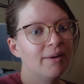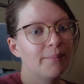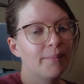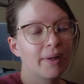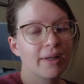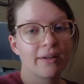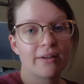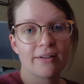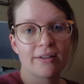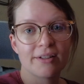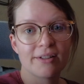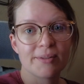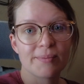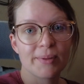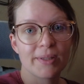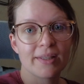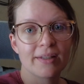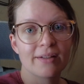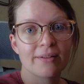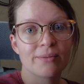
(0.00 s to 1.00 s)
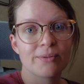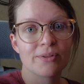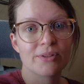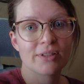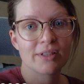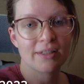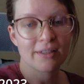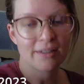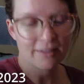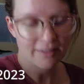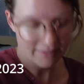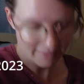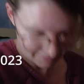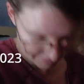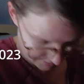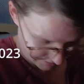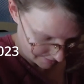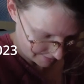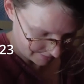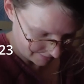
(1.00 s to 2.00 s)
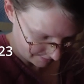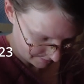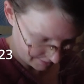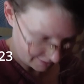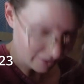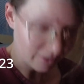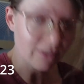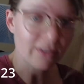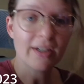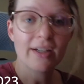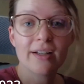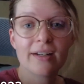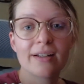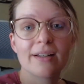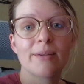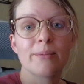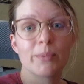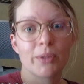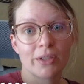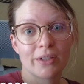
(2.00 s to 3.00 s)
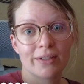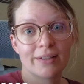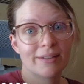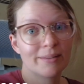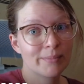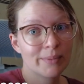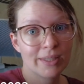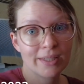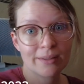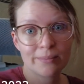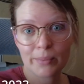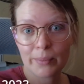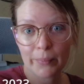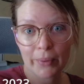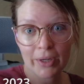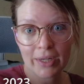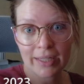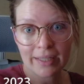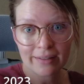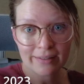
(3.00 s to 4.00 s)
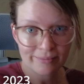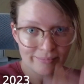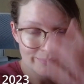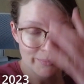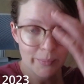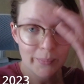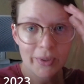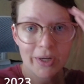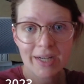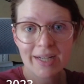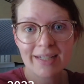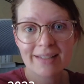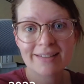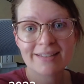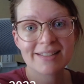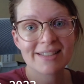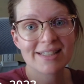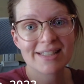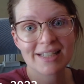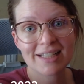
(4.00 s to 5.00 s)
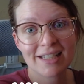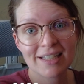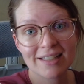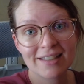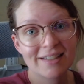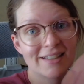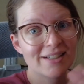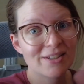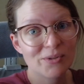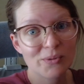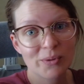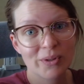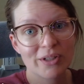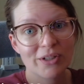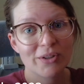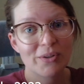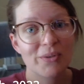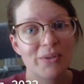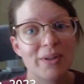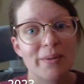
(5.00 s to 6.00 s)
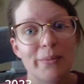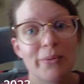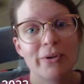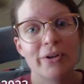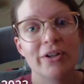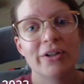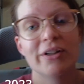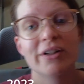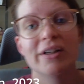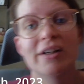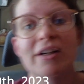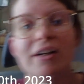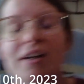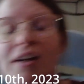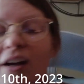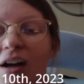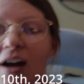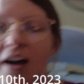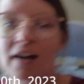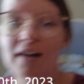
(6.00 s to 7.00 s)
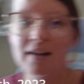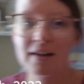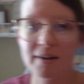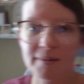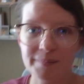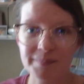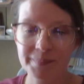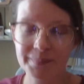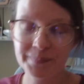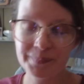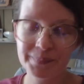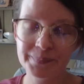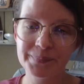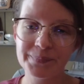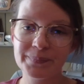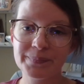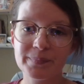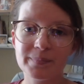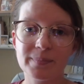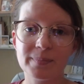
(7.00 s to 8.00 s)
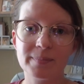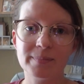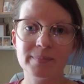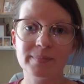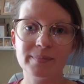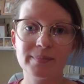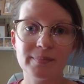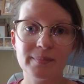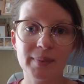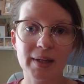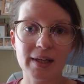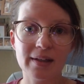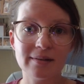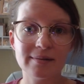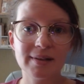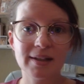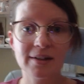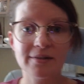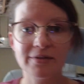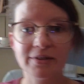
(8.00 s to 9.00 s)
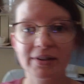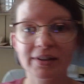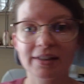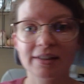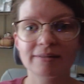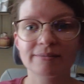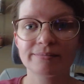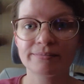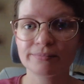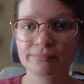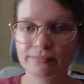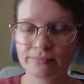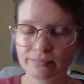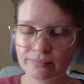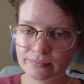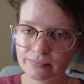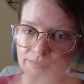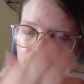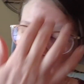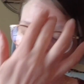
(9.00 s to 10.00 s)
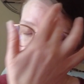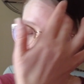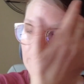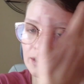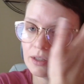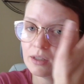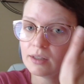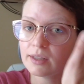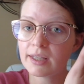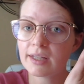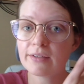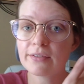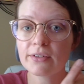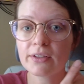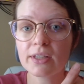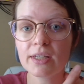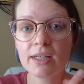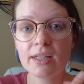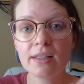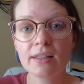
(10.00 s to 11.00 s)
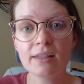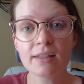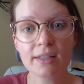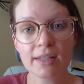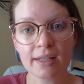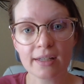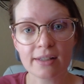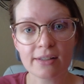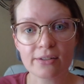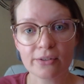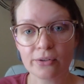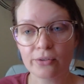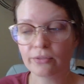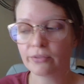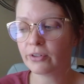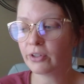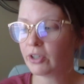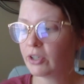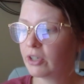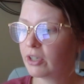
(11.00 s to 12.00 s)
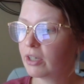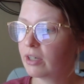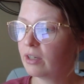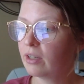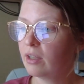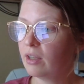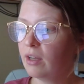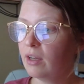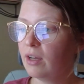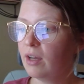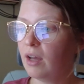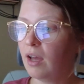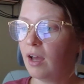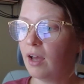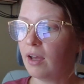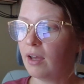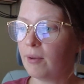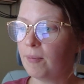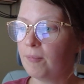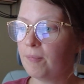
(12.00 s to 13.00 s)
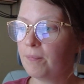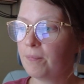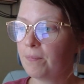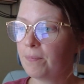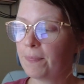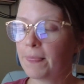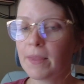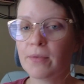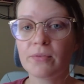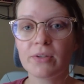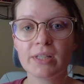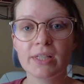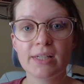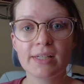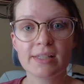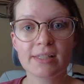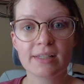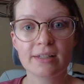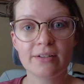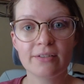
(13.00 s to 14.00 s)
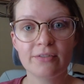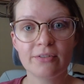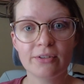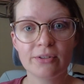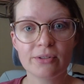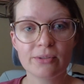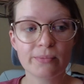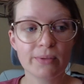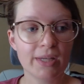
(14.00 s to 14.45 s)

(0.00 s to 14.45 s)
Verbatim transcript: my goodness, by the end, I was just like, all right, I'm good. I'm done. My brain, my brain, it's done. doesn't want to do anymore. Um, thankfully, thankfully the day is over. Um, really excited for this